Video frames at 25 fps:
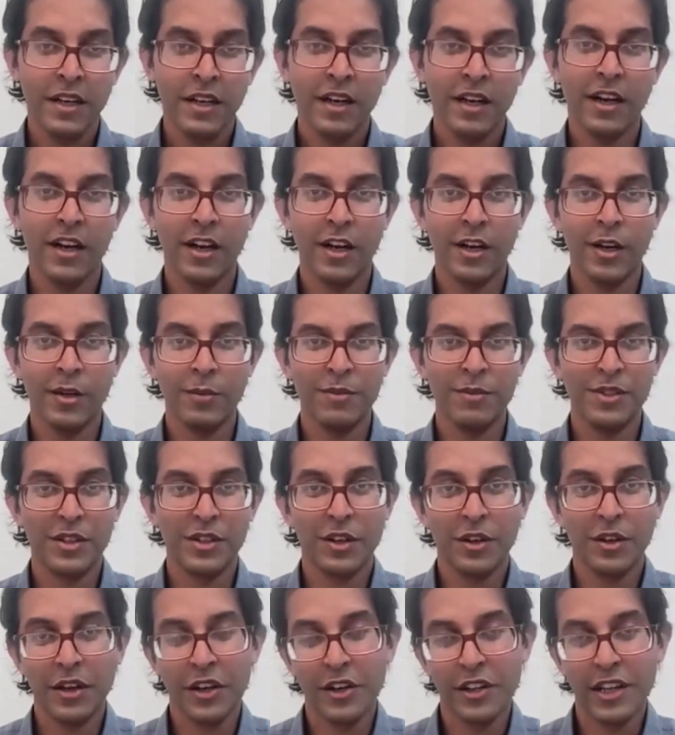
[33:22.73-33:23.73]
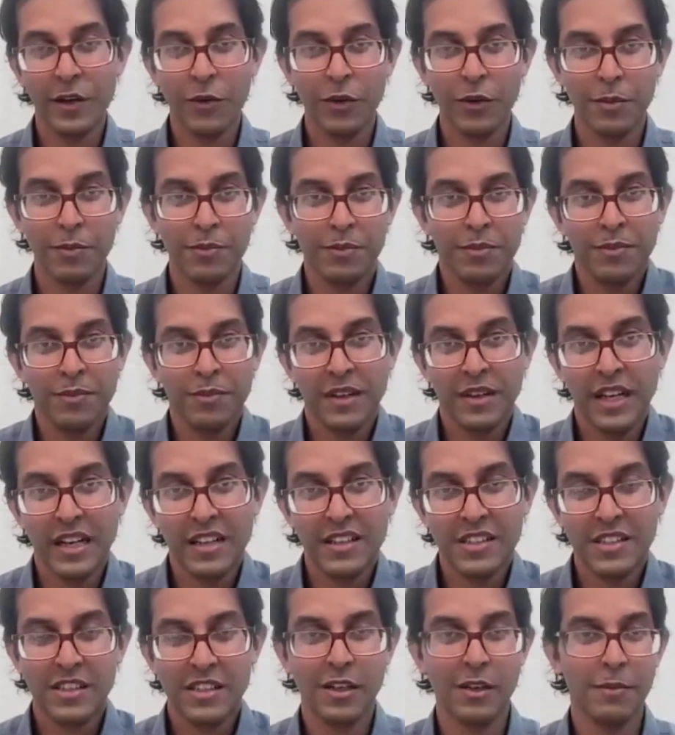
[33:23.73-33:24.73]
So that would get
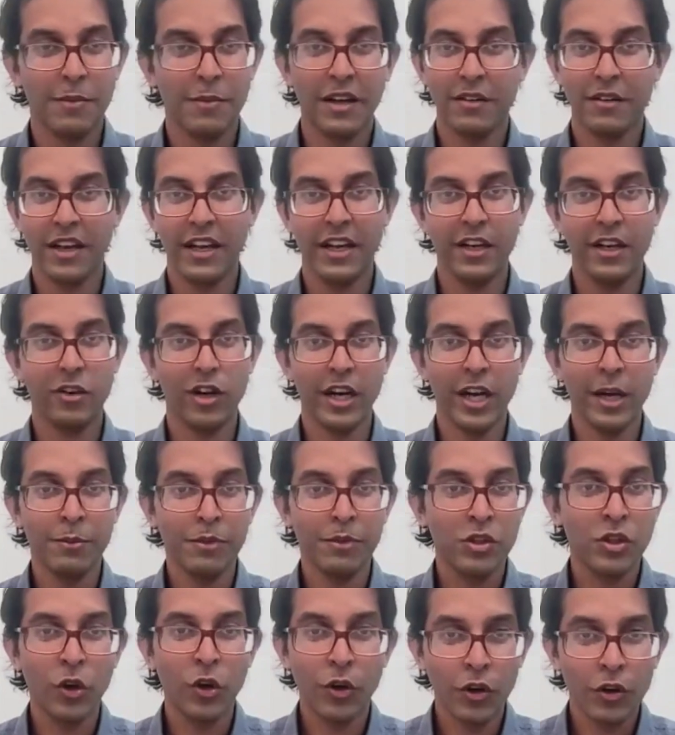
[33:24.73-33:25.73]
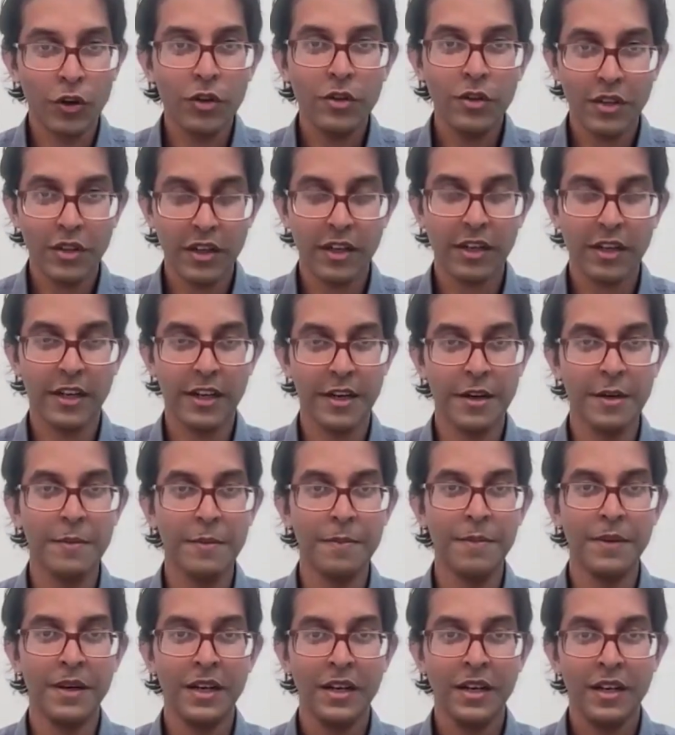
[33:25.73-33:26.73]
us to about 8 grams
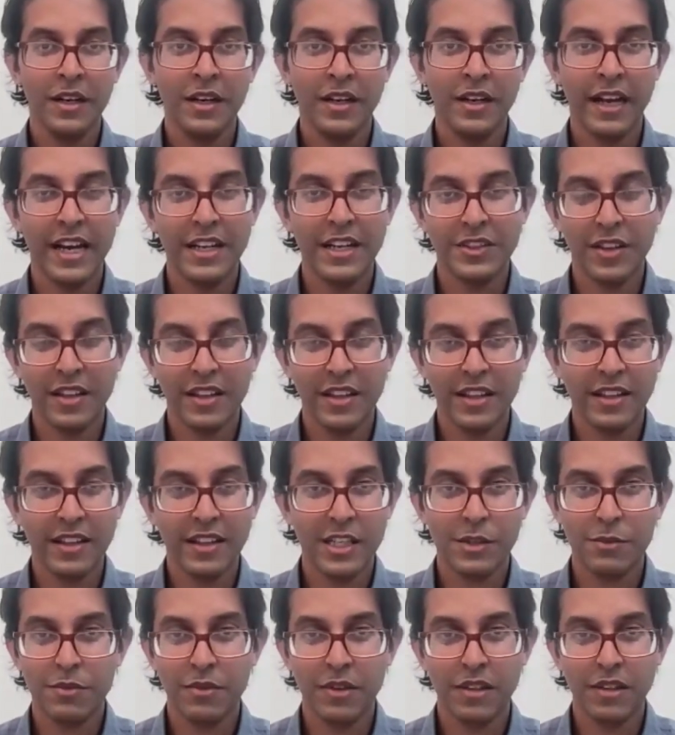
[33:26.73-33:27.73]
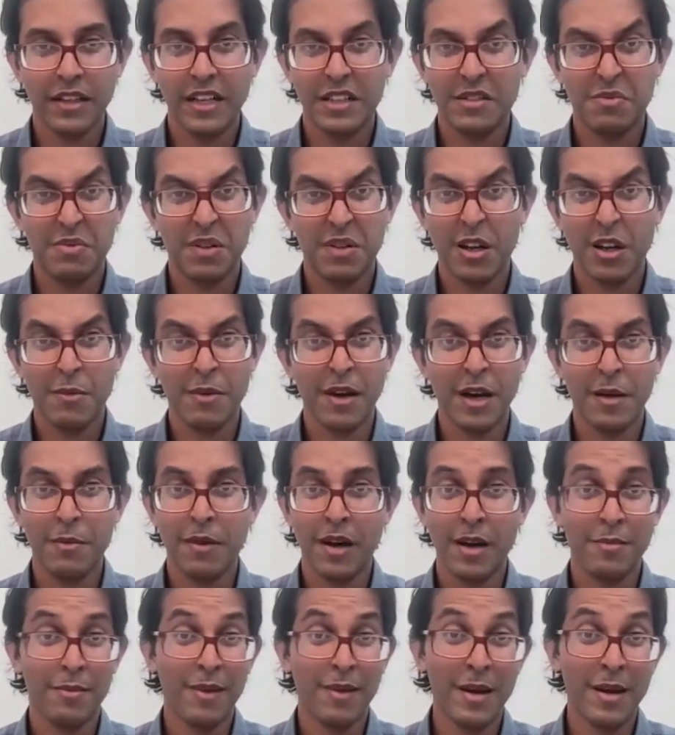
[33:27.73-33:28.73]
total. Yeah, so I think that's probably
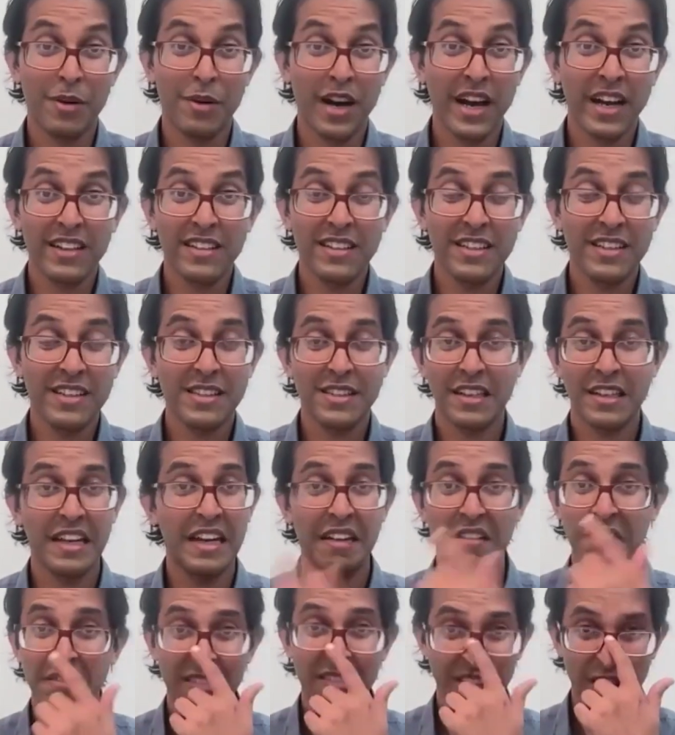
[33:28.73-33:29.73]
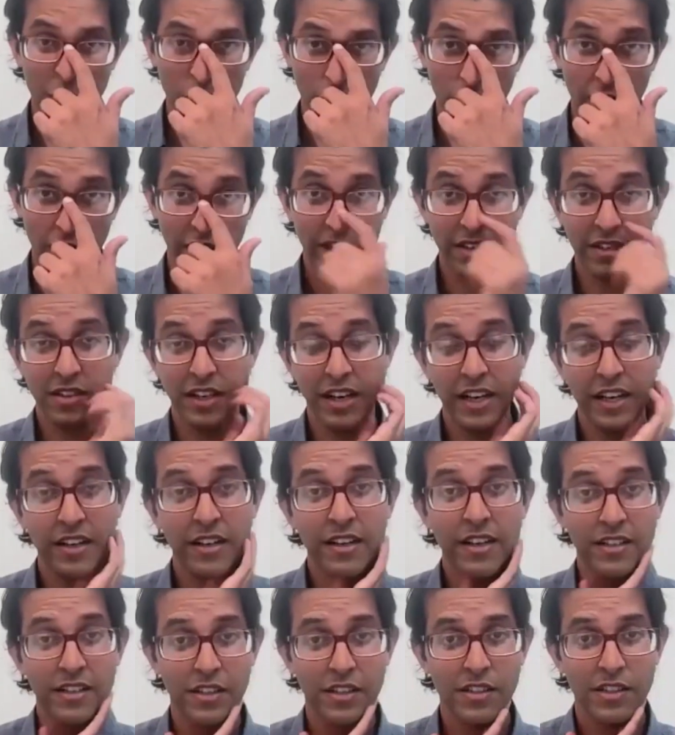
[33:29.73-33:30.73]
my practice. Again, no great data
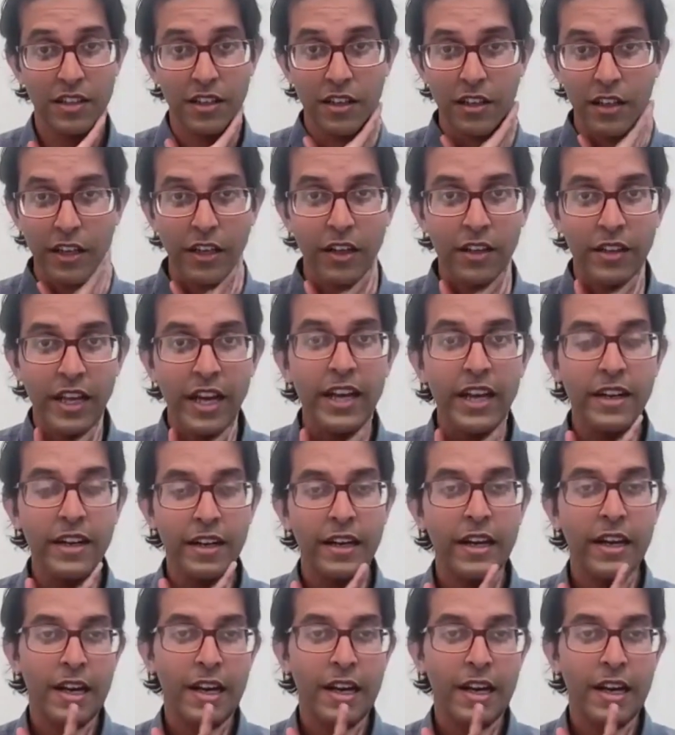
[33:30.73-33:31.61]
necessarily on that.